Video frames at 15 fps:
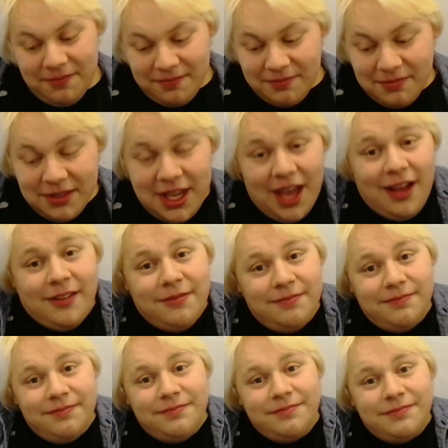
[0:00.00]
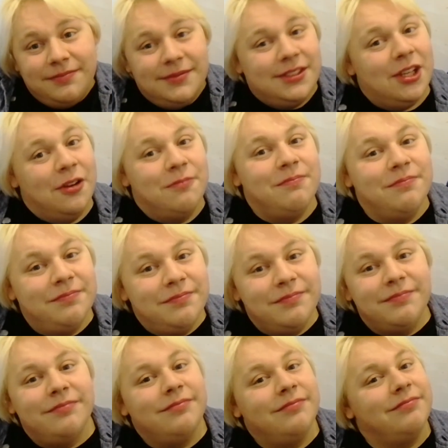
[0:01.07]
yeah, so
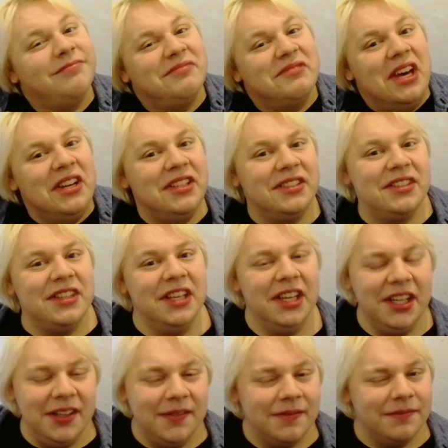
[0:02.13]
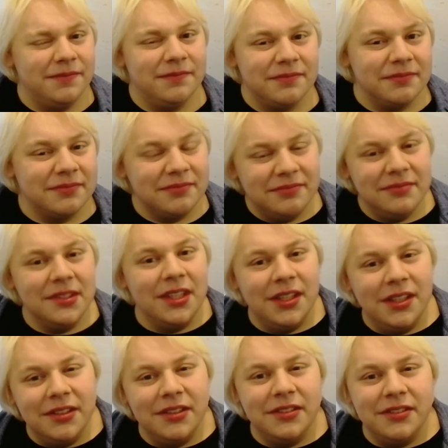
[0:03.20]
that is the
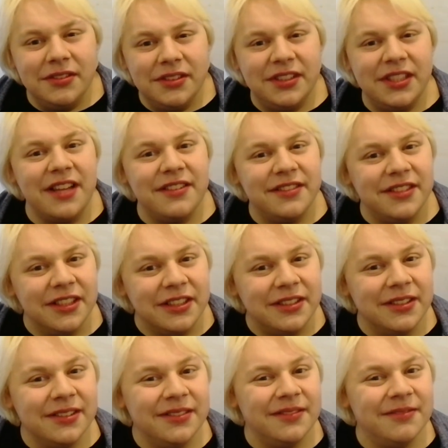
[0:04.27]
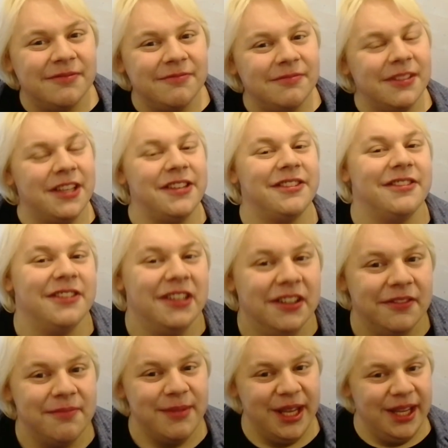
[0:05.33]
censored history of
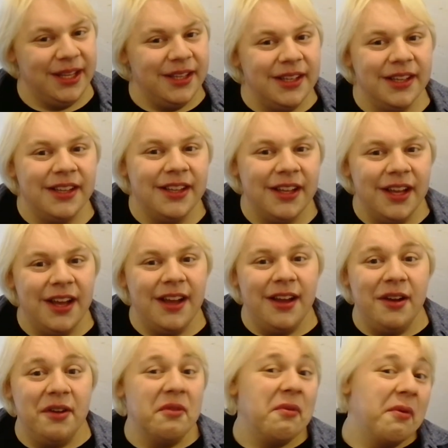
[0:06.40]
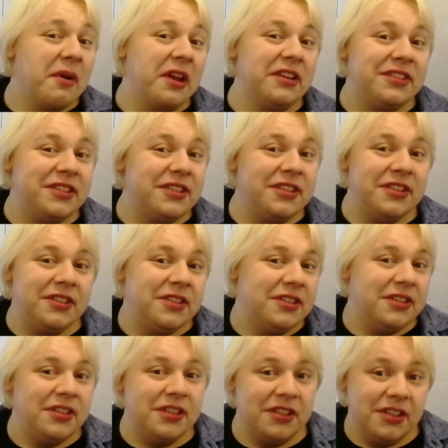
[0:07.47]
me,
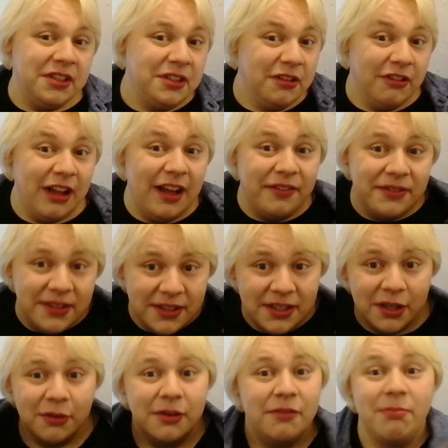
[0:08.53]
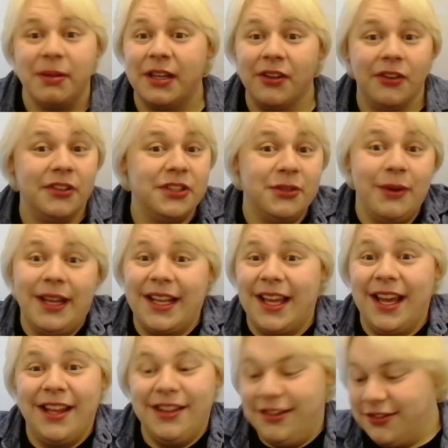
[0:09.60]
which you'll have to deal with because you ain't
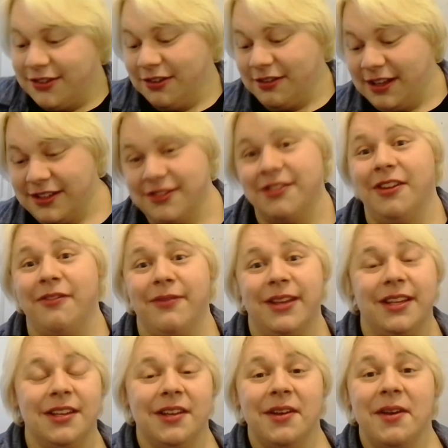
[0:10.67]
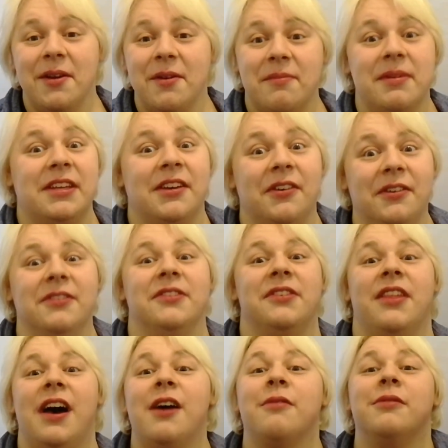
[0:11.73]
getting the true history of me, because
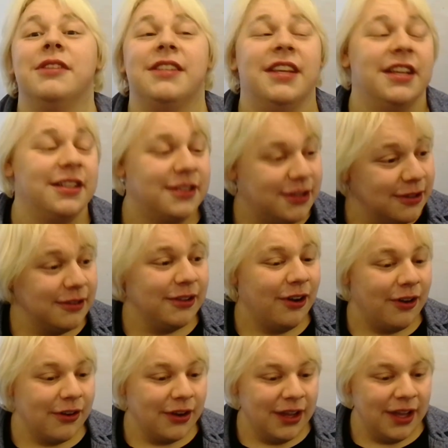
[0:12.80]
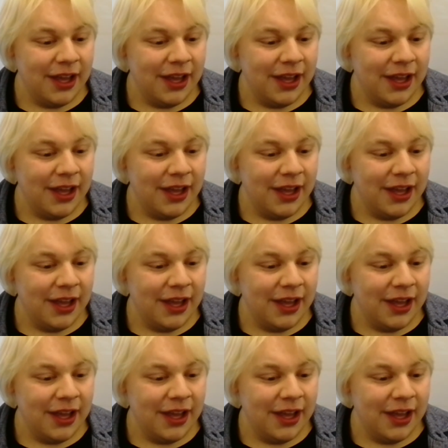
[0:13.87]
that would take too long